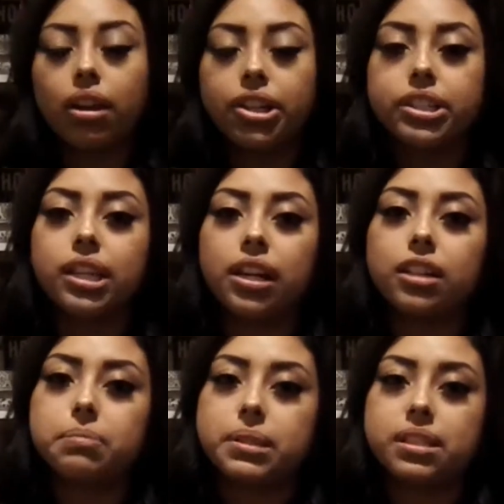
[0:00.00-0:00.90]
Are you
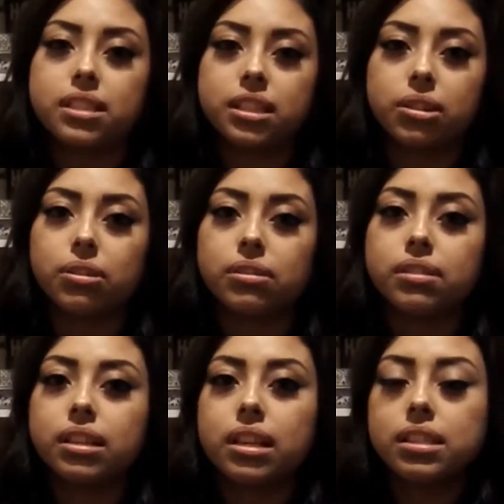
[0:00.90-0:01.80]
tired of being single?
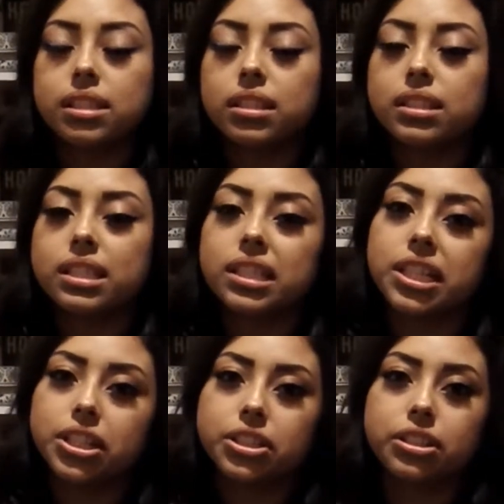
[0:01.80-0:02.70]
Send us a
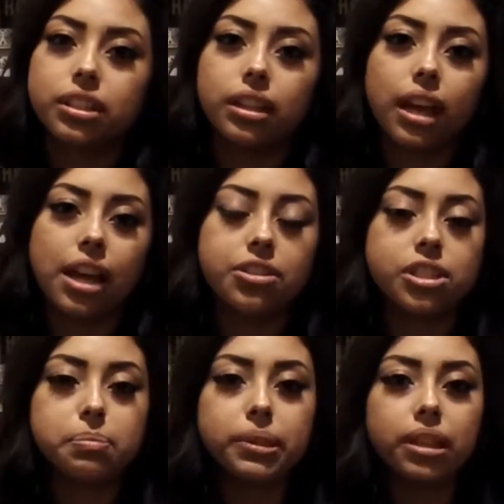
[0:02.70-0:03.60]
letter to the
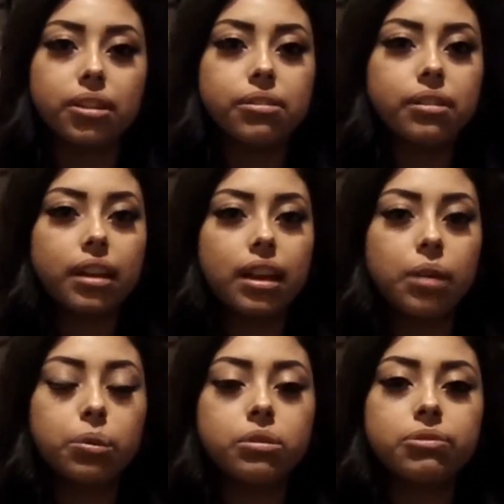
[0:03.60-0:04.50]
address below
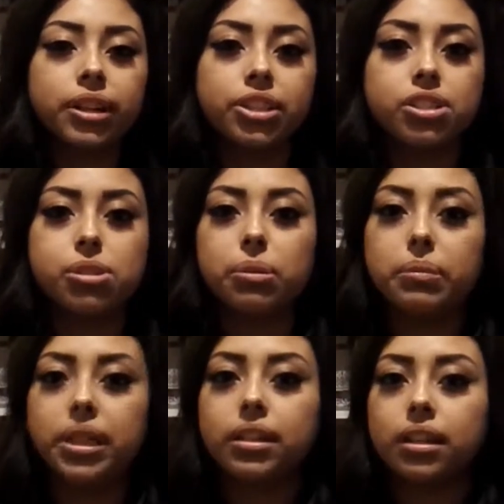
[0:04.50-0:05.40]
and we will find your
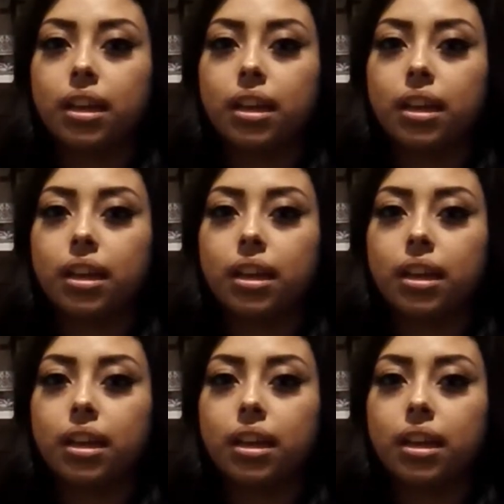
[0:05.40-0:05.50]
soulmate.